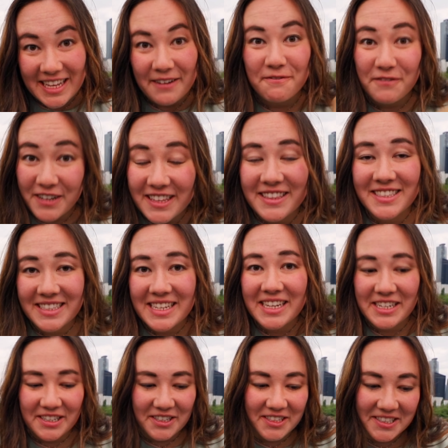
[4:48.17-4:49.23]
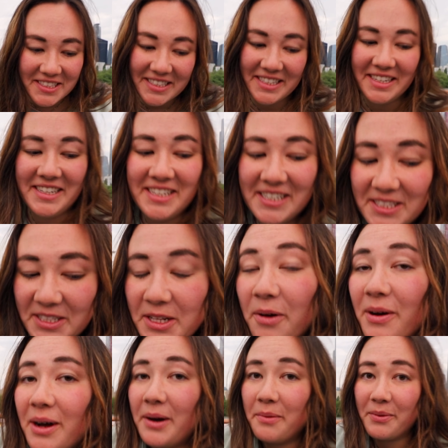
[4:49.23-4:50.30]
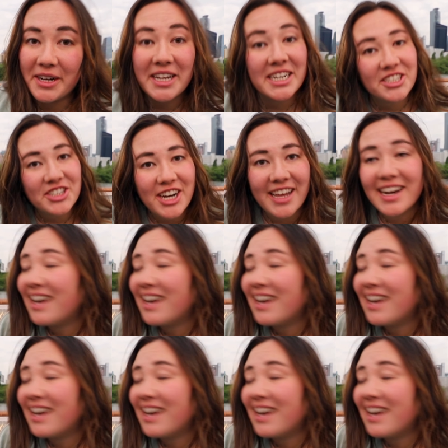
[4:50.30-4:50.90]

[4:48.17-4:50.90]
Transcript: and feed the seagulls. So uh, we're gonna try it